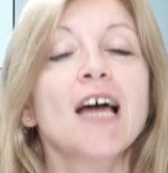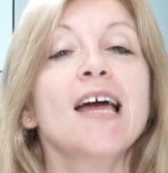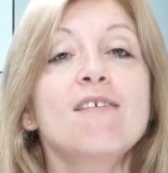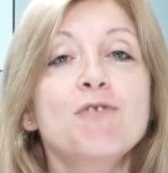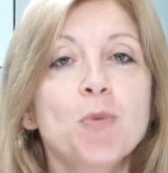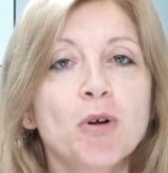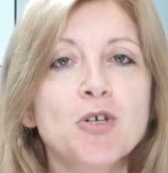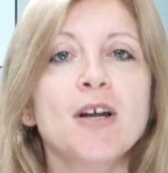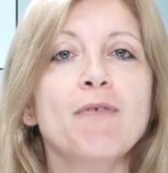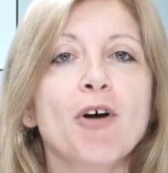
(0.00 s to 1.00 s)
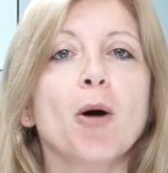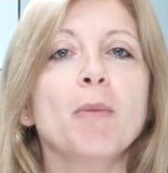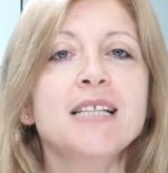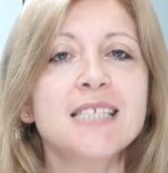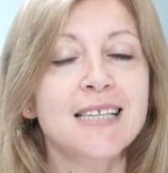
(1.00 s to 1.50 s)
If you want to leave
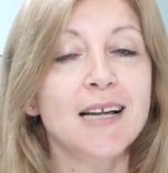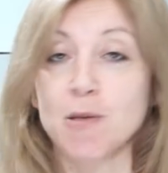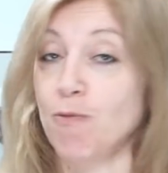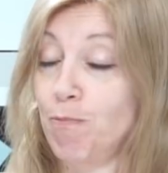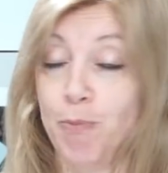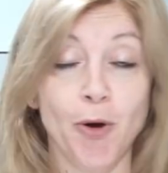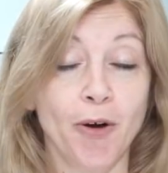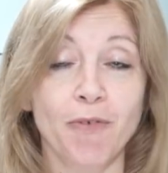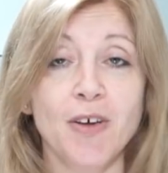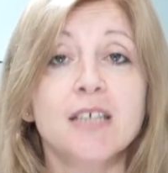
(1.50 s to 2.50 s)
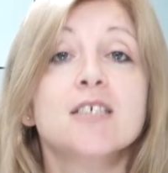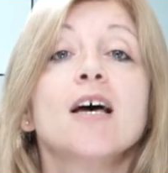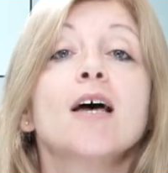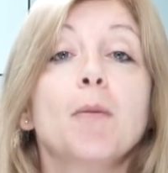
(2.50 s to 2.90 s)
comments, that's perfect.